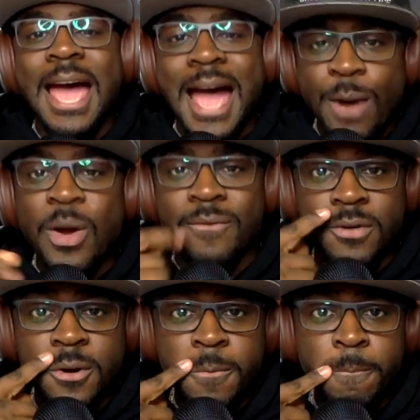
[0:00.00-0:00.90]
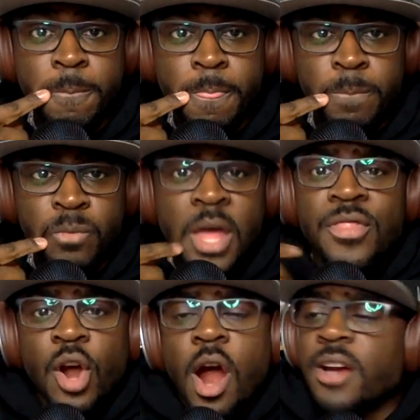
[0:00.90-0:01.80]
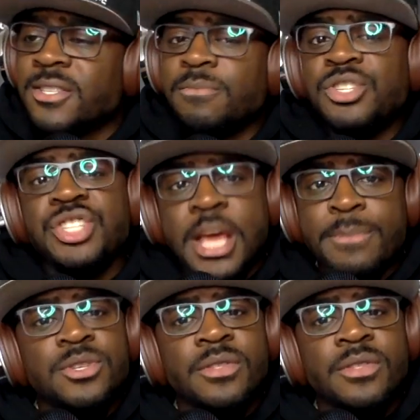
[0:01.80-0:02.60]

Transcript: However, there are some gems